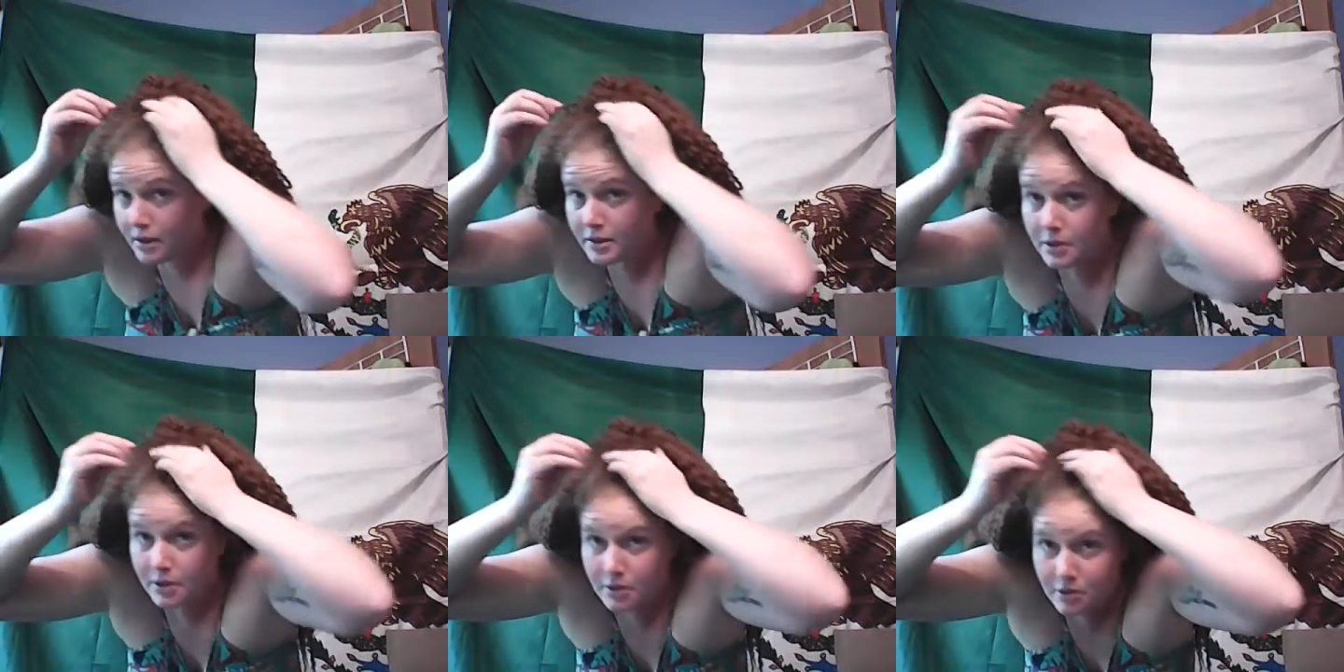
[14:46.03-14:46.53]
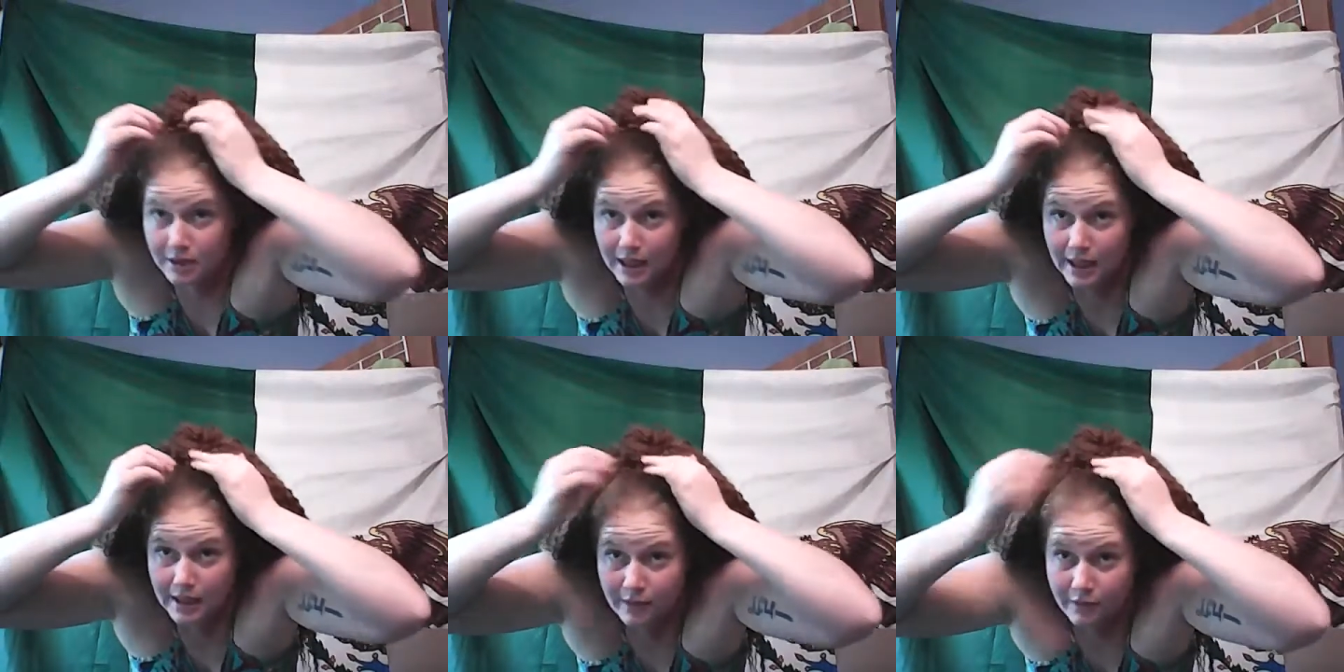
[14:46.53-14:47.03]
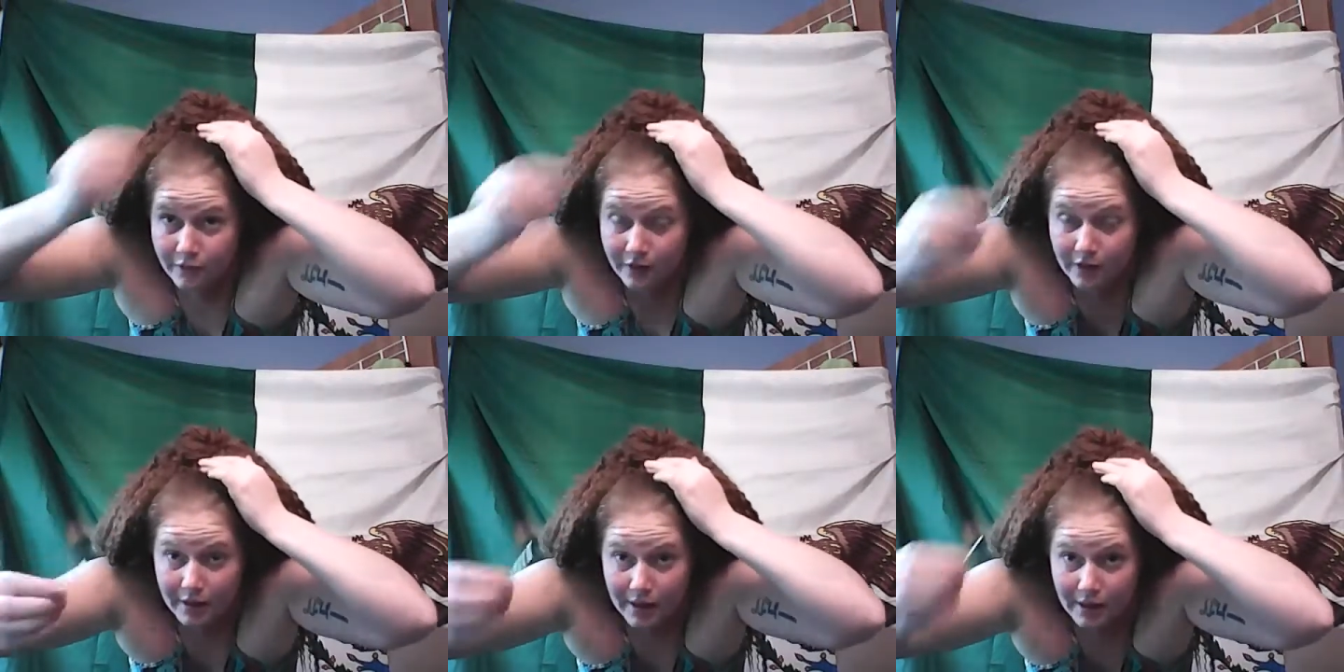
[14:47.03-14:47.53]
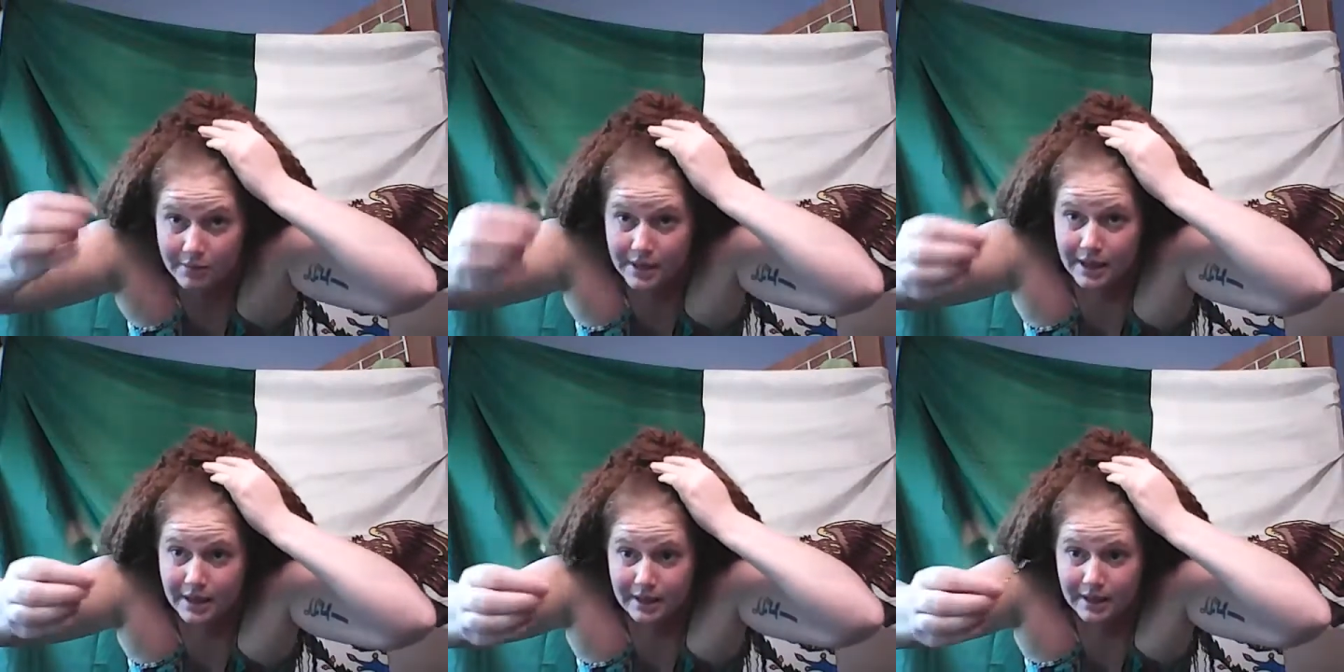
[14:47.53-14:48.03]
So you take the front, I'm
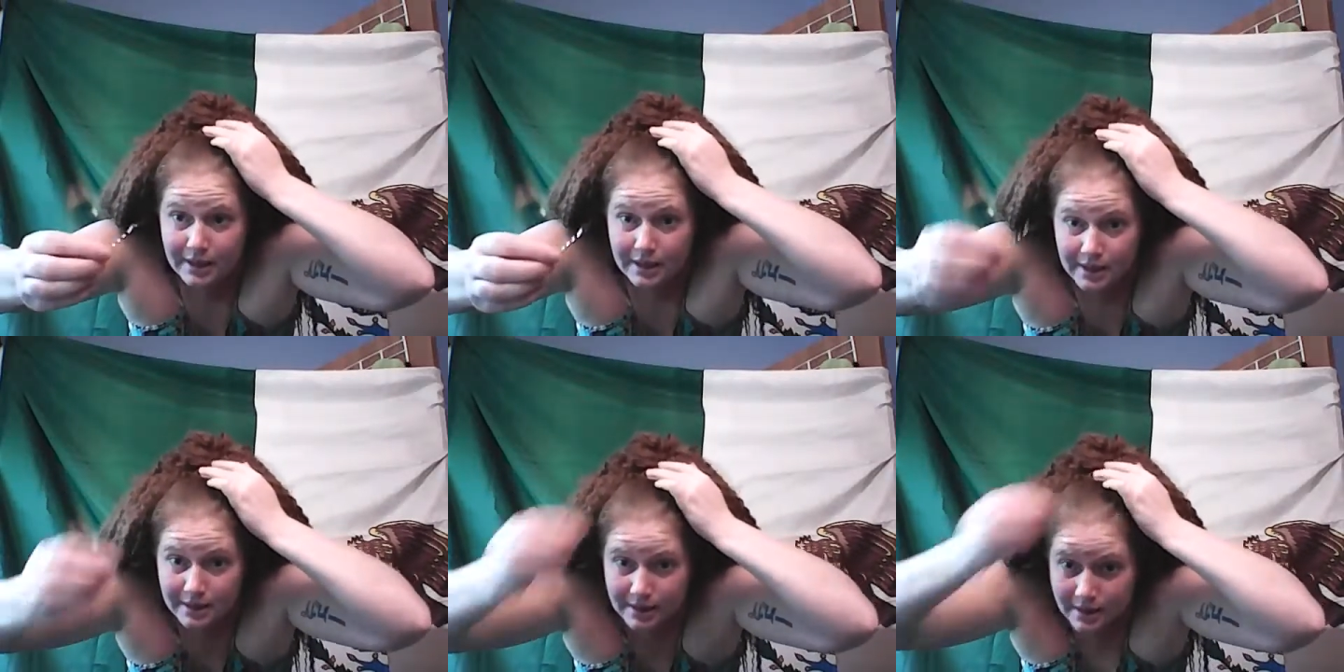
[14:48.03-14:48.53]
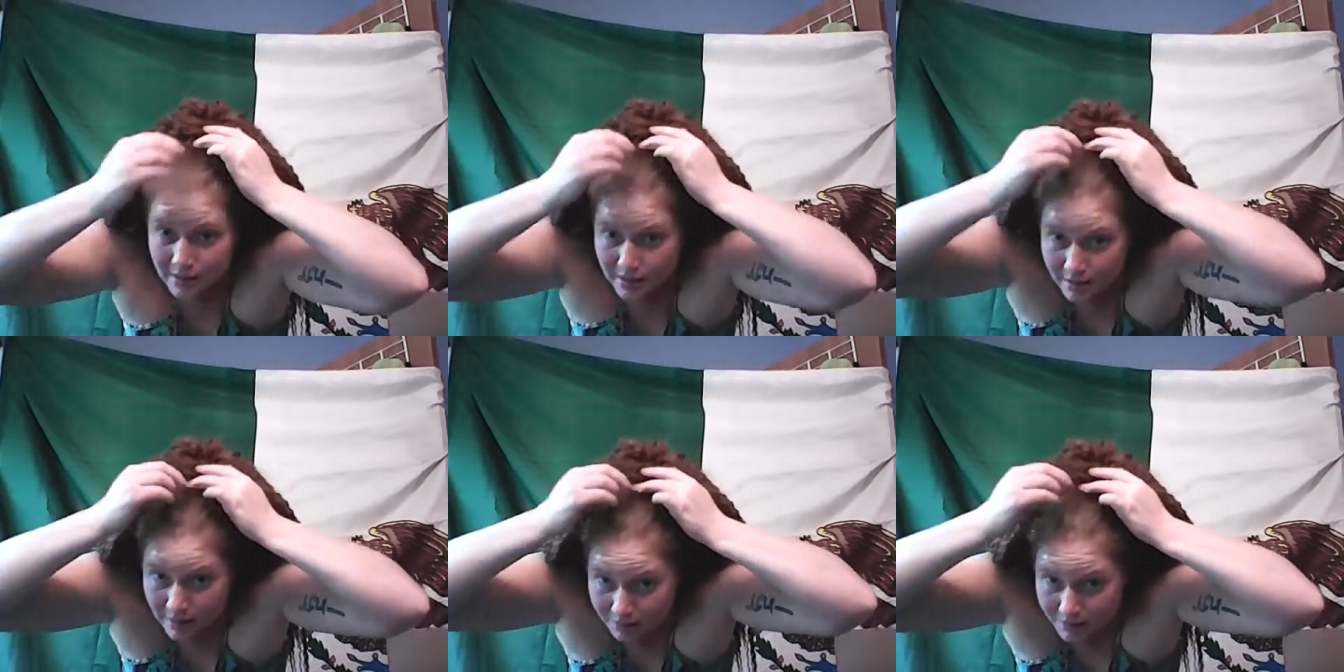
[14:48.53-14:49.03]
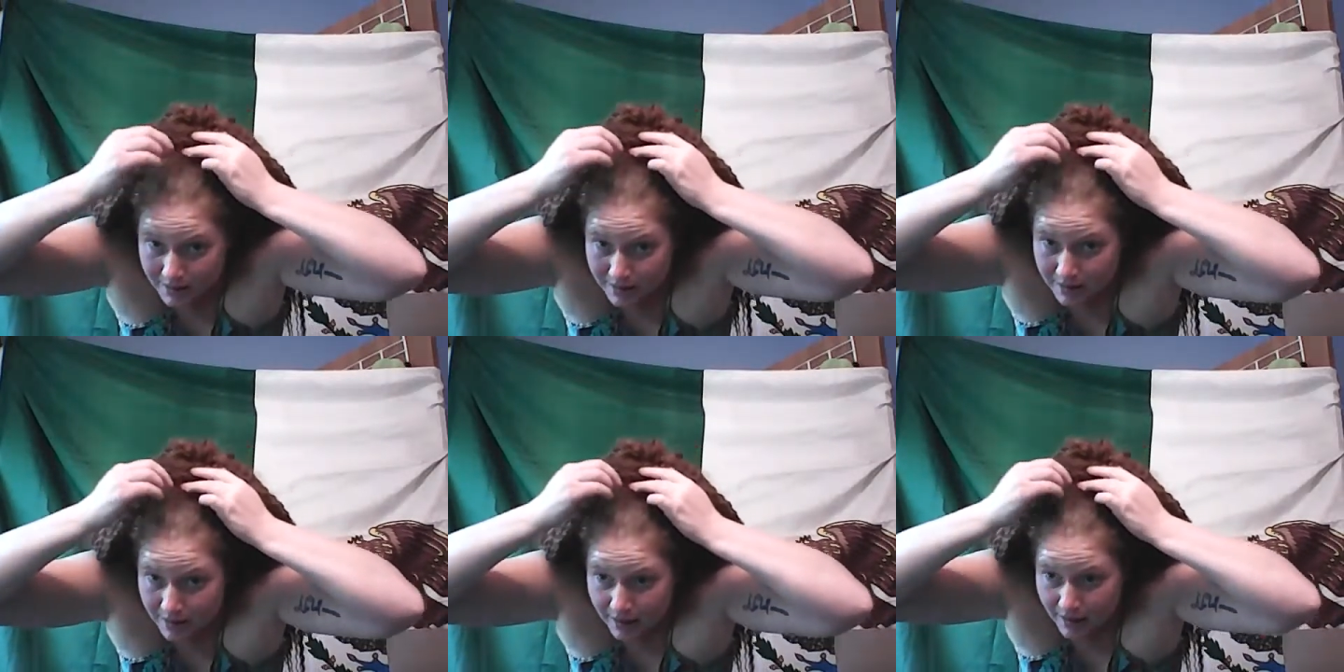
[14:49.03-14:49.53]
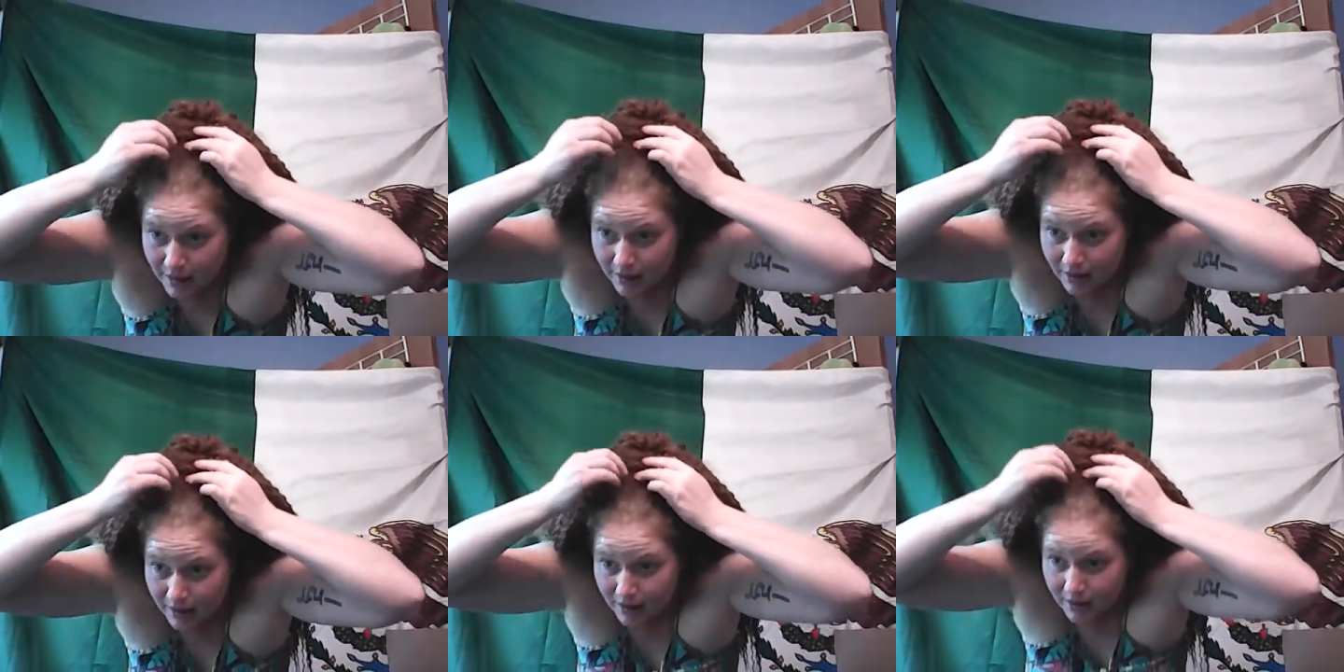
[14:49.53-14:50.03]
taking this, a piece of
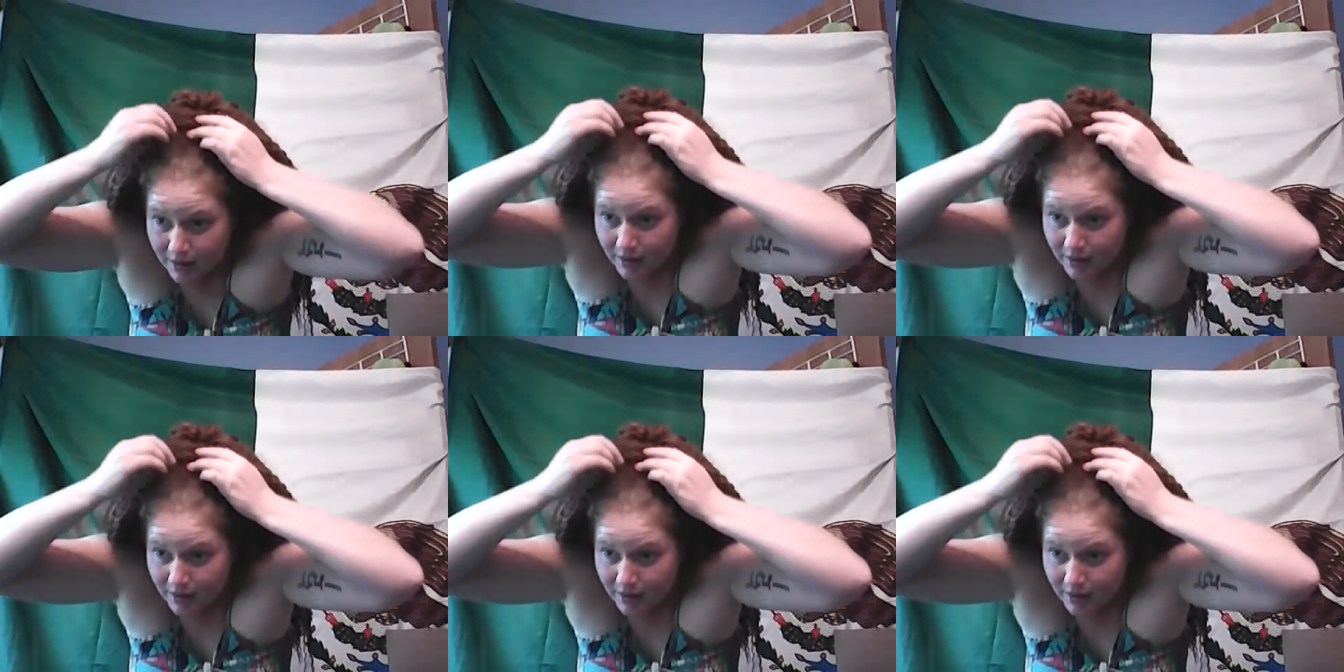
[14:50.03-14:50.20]
hair,